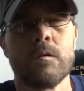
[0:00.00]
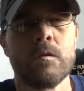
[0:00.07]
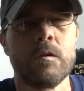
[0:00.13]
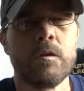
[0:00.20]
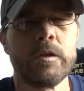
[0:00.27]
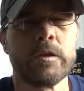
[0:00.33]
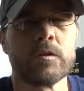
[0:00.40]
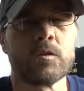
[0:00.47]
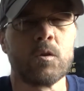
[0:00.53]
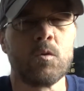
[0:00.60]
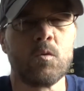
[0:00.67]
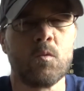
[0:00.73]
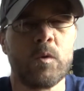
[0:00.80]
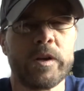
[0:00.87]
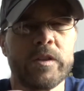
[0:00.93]
Alright, so
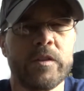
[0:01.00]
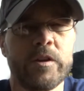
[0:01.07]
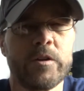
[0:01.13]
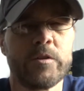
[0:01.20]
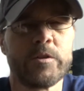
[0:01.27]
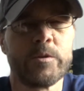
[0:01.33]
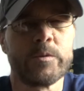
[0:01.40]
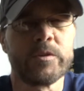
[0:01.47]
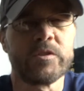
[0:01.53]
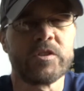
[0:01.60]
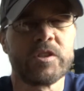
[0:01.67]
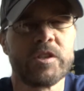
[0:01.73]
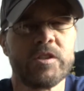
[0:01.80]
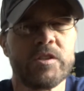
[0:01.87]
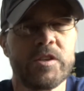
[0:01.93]
right there you can
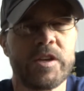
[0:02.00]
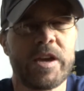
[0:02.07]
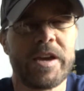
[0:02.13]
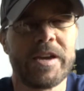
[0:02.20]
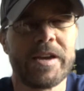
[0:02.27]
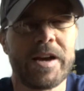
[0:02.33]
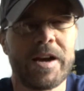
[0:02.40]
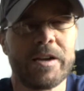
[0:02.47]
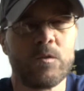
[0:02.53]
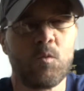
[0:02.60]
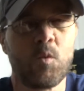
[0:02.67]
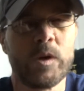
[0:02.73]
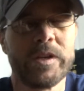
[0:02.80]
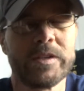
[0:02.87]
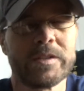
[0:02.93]
see the
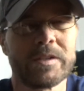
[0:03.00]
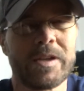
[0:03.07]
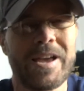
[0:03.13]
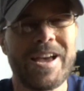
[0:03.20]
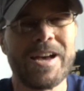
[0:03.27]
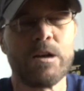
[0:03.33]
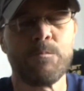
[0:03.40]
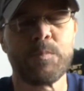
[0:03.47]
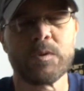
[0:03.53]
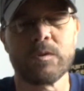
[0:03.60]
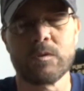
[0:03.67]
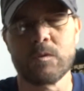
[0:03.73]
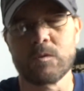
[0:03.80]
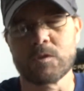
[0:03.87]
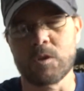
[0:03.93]
Aiwit app.
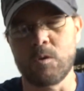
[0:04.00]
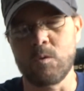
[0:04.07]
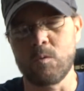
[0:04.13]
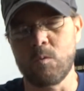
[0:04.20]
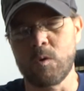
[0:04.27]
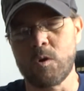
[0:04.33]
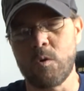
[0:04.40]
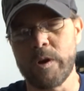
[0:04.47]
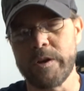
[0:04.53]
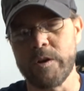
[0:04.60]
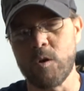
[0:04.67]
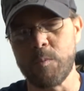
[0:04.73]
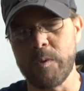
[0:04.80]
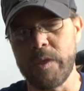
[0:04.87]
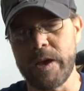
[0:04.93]
So we'll go ahead and
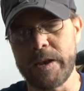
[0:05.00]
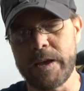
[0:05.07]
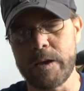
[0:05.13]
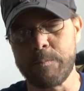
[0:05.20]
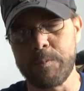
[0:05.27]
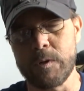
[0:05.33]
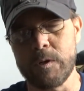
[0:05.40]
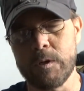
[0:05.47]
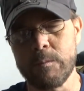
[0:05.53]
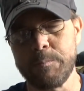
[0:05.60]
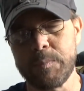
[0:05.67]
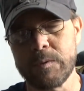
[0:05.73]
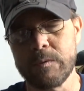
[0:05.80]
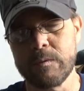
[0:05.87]
open that app up